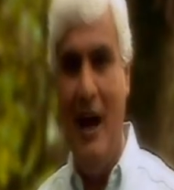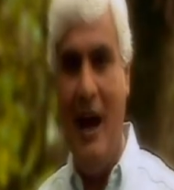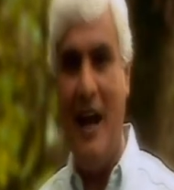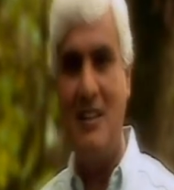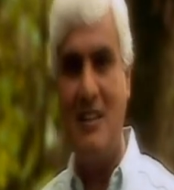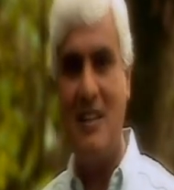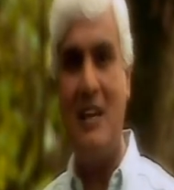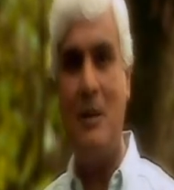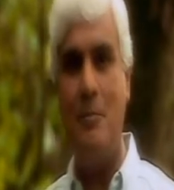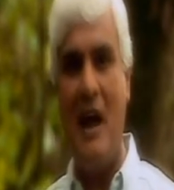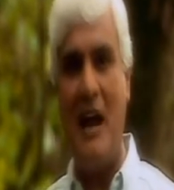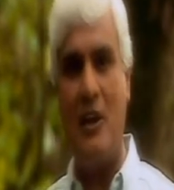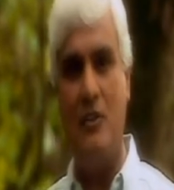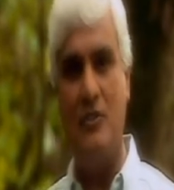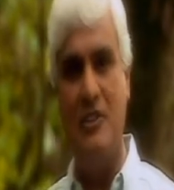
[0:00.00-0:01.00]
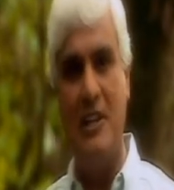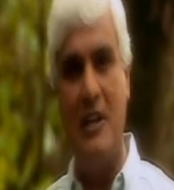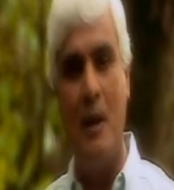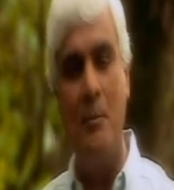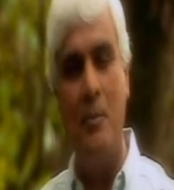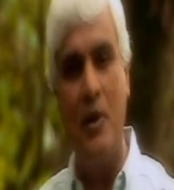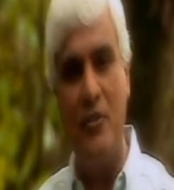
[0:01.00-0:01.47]
I think back of the
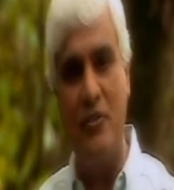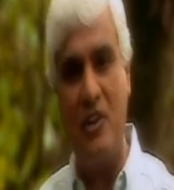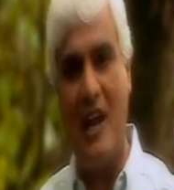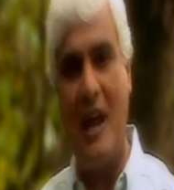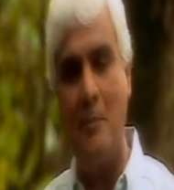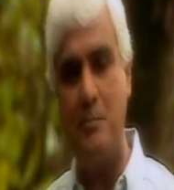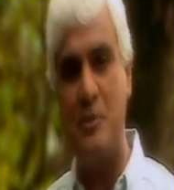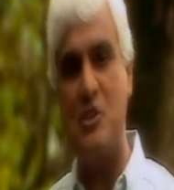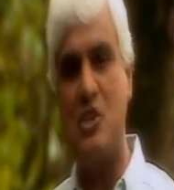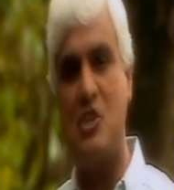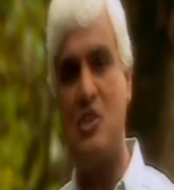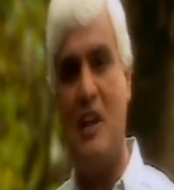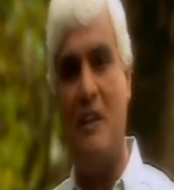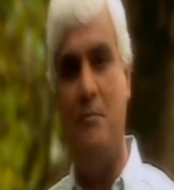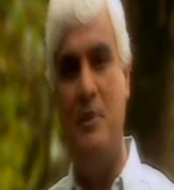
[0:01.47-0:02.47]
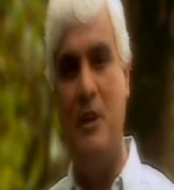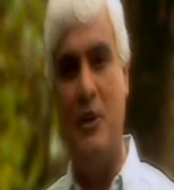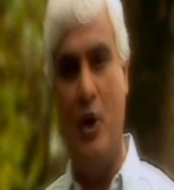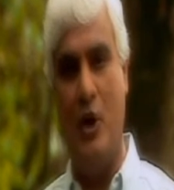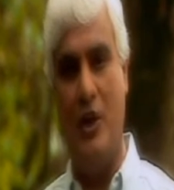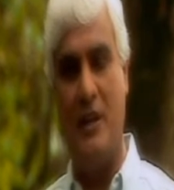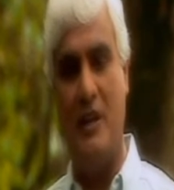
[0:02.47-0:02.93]
number of campuses I've
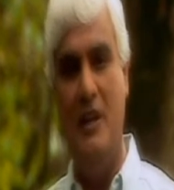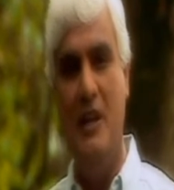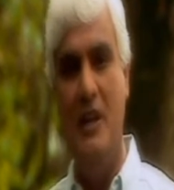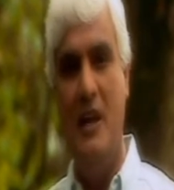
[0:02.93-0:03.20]
been on,